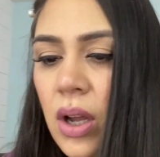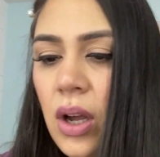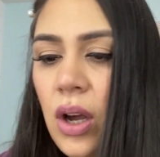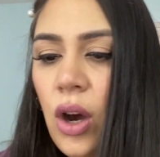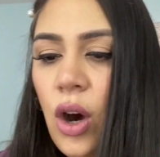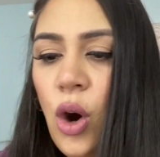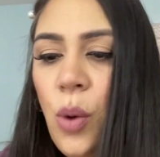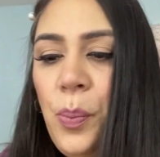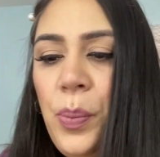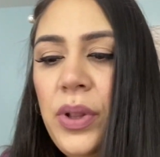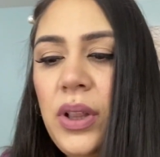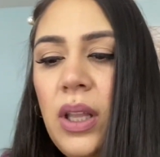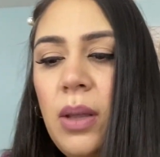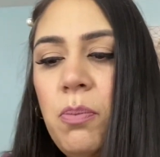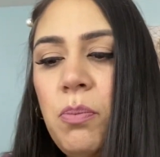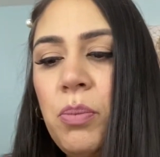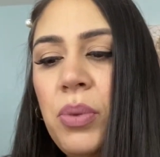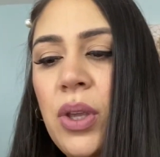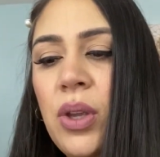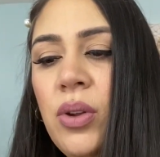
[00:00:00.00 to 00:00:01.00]

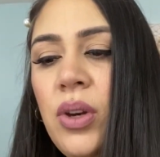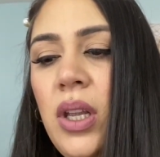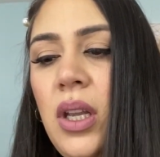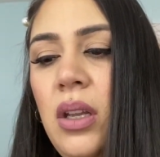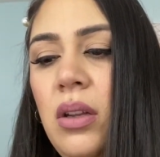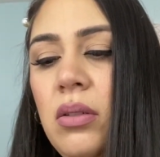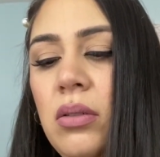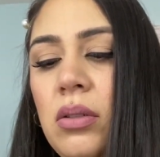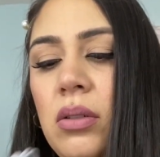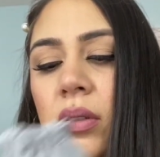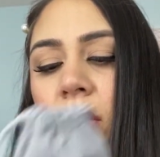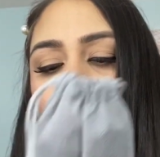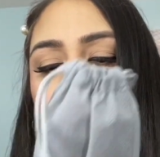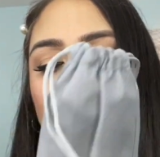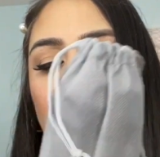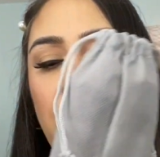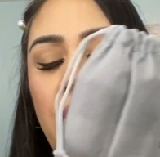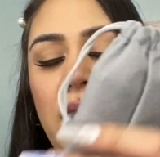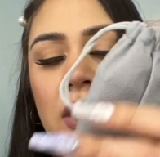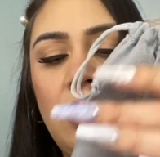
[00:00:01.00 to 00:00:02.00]
Opulent Beauty.
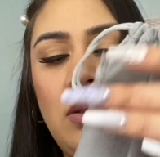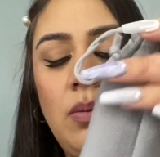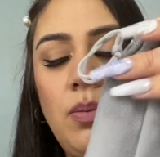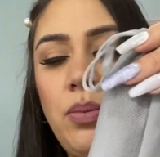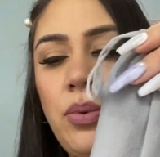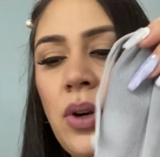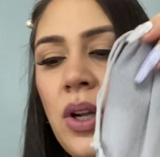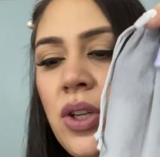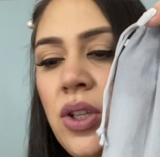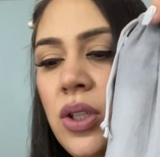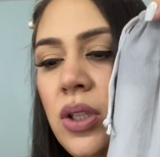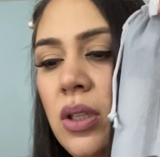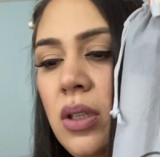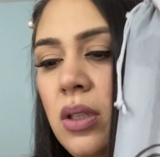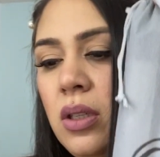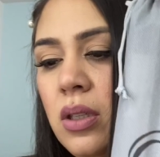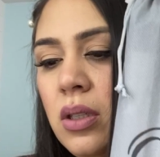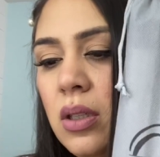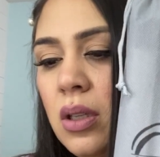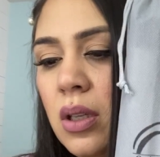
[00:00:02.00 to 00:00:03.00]
All these brushes.